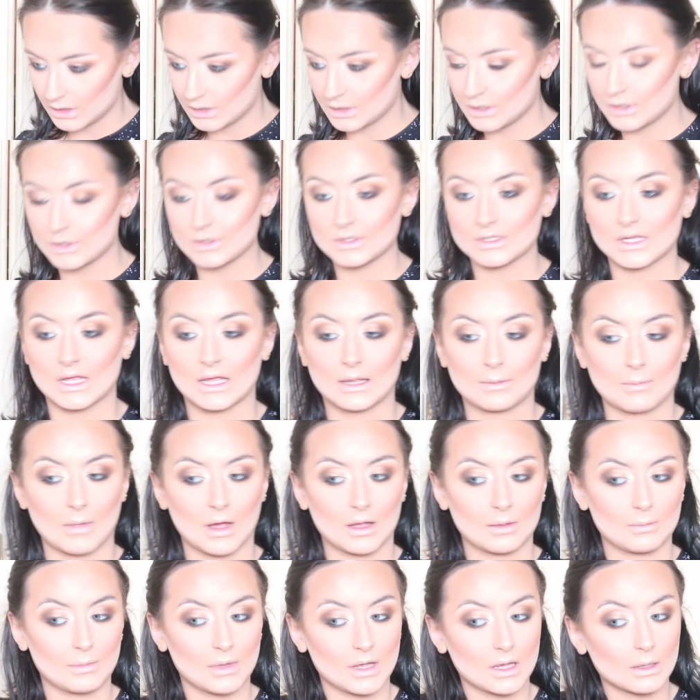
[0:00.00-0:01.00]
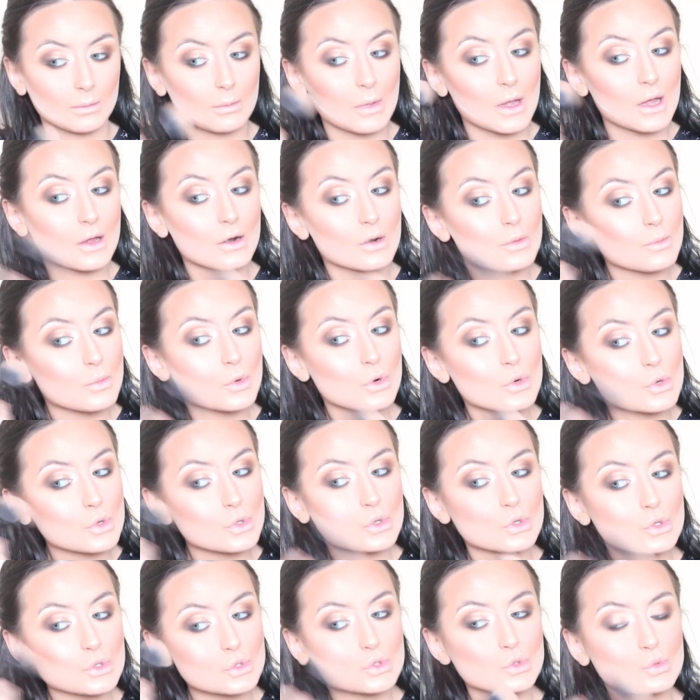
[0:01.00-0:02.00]
using my bake powder
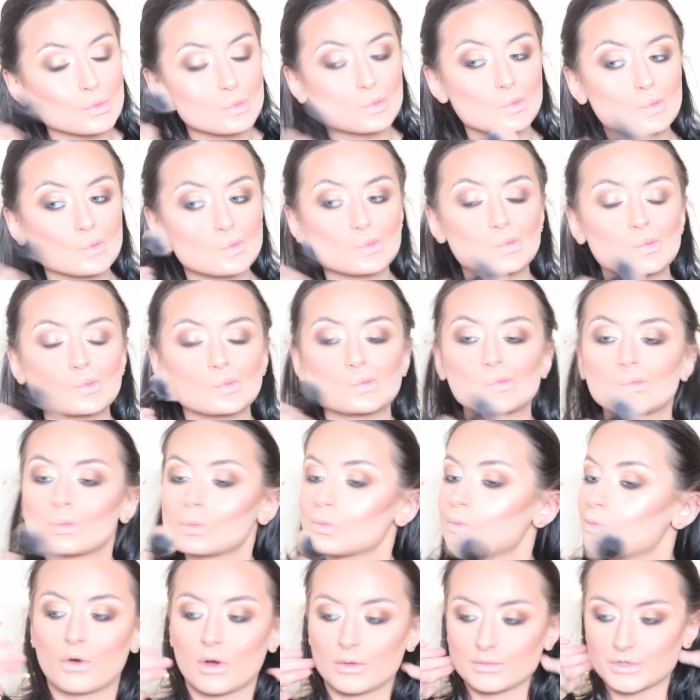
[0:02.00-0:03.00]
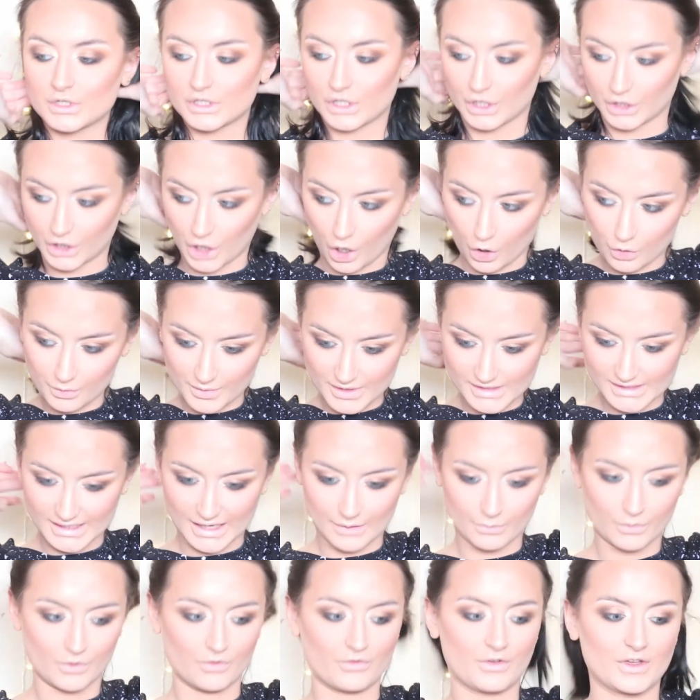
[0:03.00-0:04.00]
brush. I'm just going to coat my skin
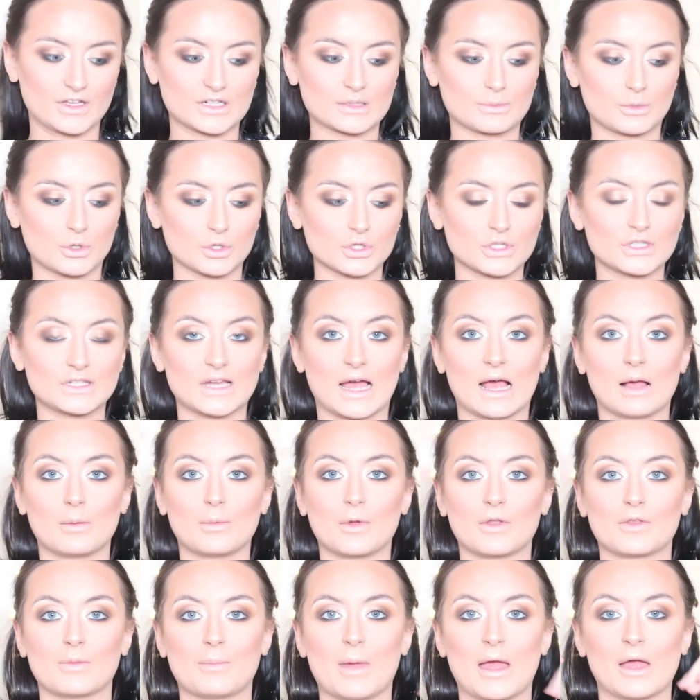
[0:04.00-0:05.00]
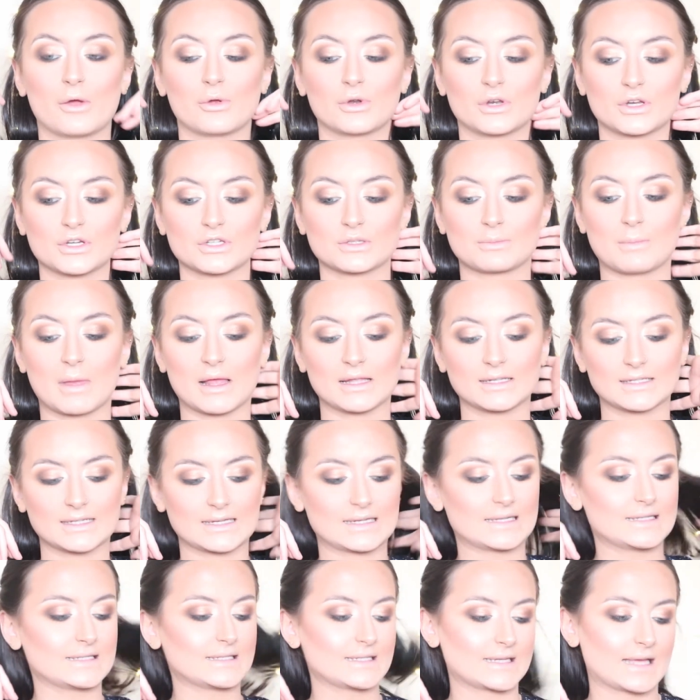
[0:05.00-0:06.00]
with Fix Plus to help all the powders melt
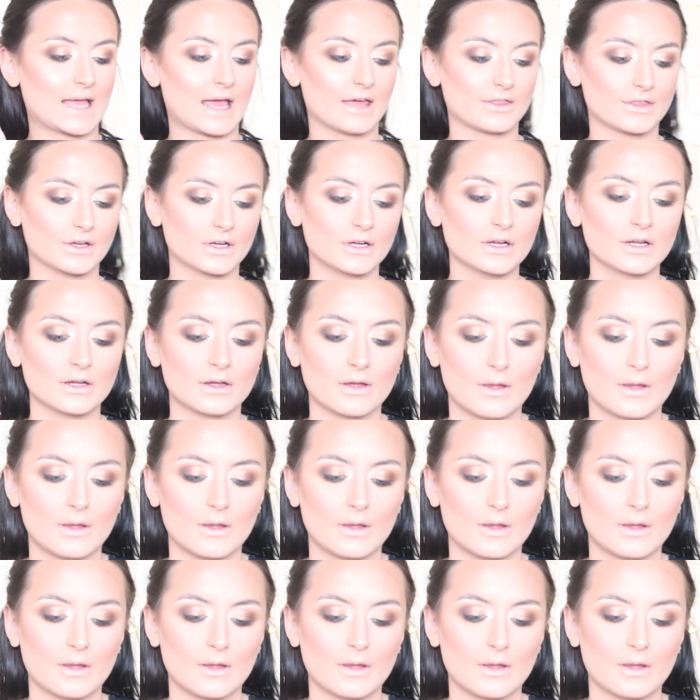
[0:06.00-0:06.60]
in together.